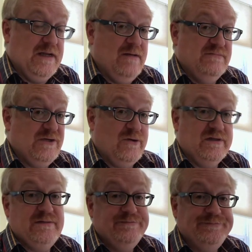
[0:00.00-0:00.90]
I'm
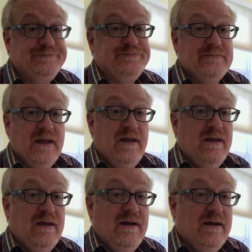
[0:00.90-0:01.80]
sold.
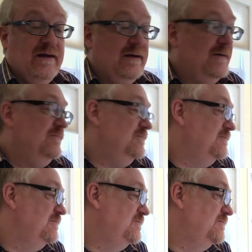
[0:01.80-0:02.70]

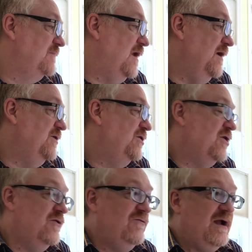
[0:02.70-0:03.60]
I
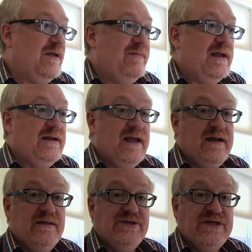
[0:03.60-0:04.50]
don't recommend
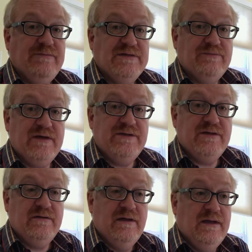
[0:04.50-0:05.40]
getting the cheapest
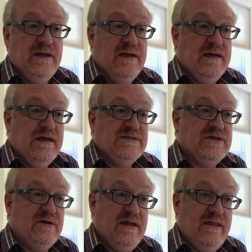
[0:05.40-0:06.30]
printer.
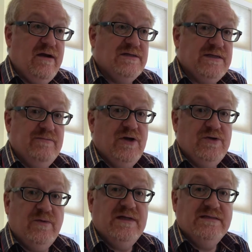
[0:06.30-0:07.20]
Certainly there are some
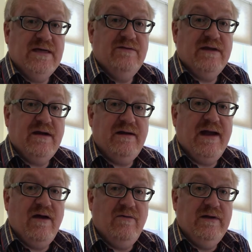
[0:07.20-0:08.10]
good ones out there
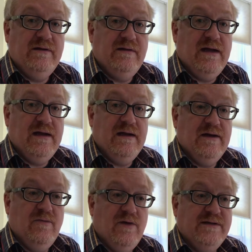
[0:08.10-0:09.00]
now in
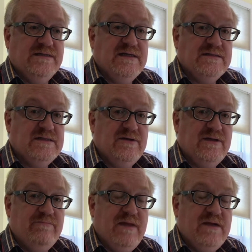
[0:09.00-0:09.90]
what is considered
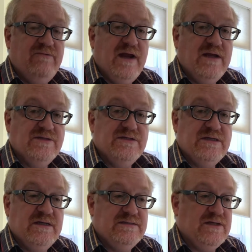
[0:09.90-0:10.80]
the mid-range,
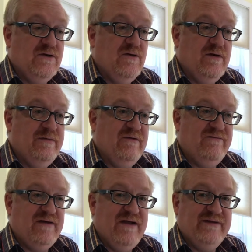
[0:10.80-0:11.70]
so
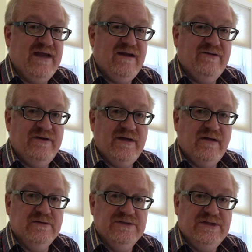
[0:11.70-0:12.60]
about $500 to
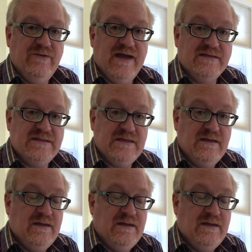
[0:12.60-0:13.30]
$800 US.